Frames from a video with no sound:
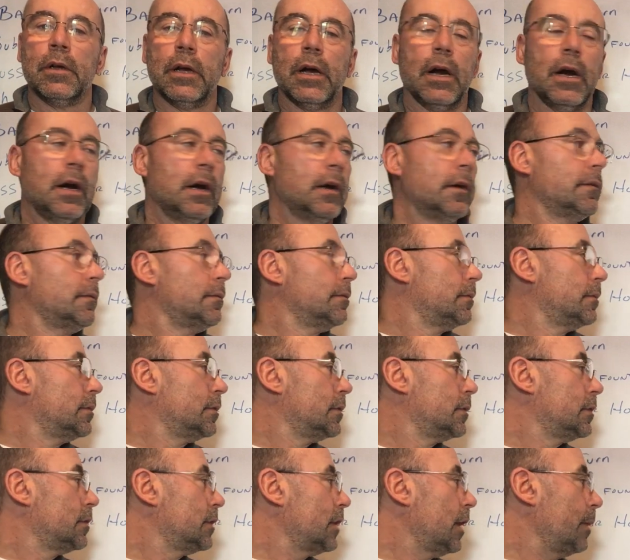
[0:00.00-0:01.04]
Uh,
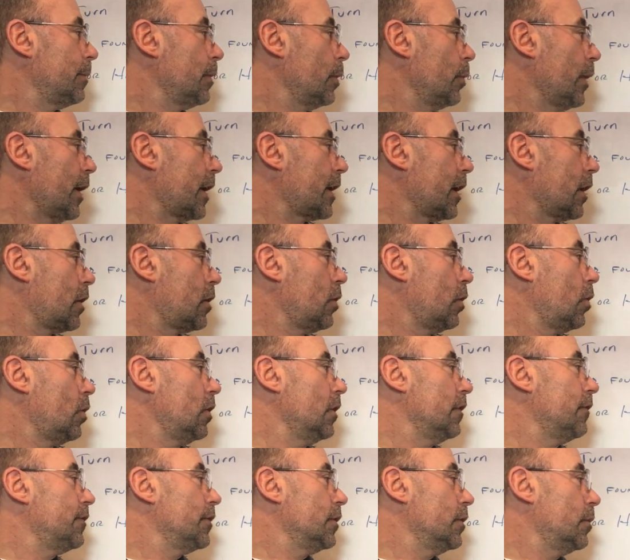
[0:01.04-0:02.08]
that'd be Wicked
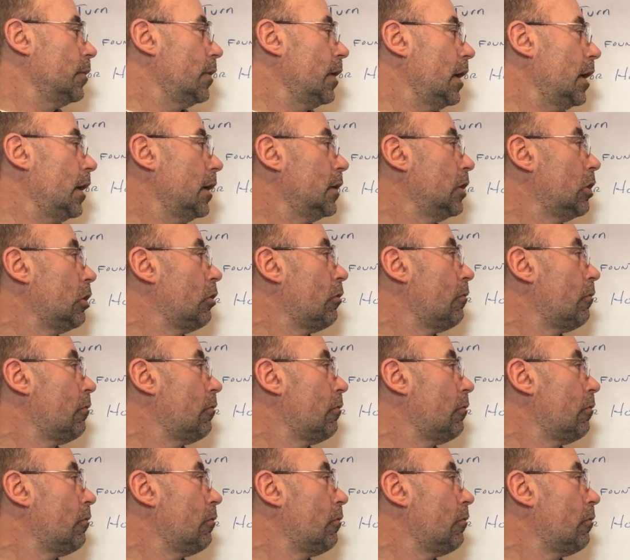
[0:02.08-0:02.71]
cool if you uh,